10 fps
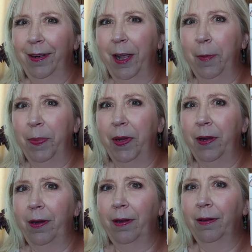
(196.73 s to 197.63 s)
up
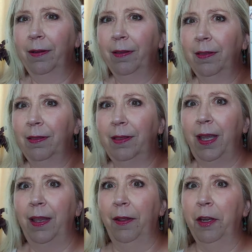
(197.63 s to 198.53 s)
here.
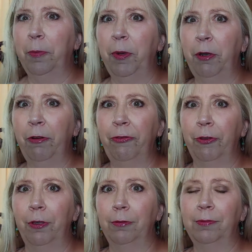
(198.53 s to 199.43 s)
They look
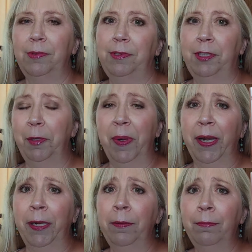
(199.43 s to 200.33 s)
beautiful to
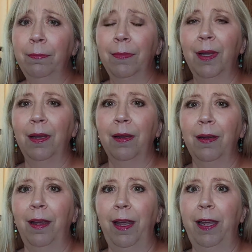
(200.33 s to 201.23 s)
me.
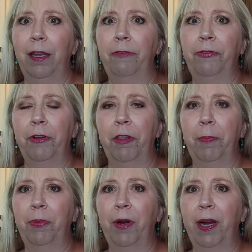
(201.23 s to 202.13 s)
And for the
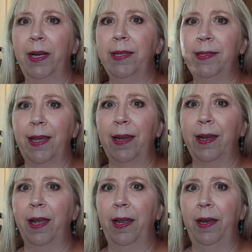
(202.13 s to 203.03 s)
price, I
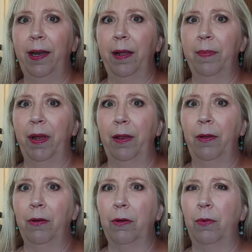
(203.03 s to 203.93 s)
got it at my
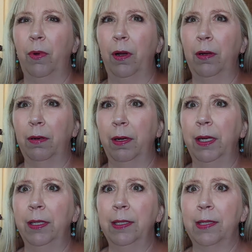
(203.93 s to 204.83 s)
local
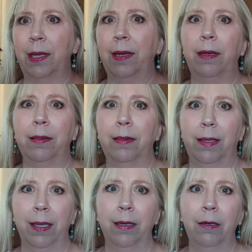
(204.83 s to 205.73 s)
Walgreens, I
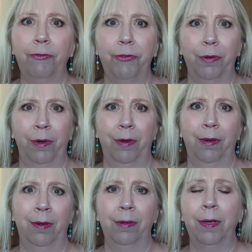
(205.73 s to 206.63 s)
think
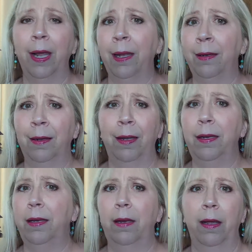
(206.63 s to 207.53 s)
for
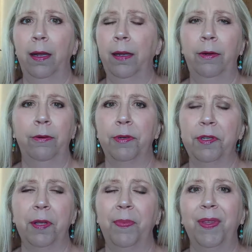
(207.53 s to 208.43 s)
$9.99 or
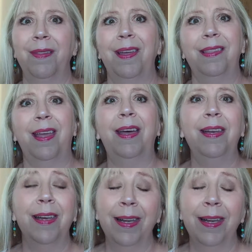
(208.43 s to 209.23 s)
something like that.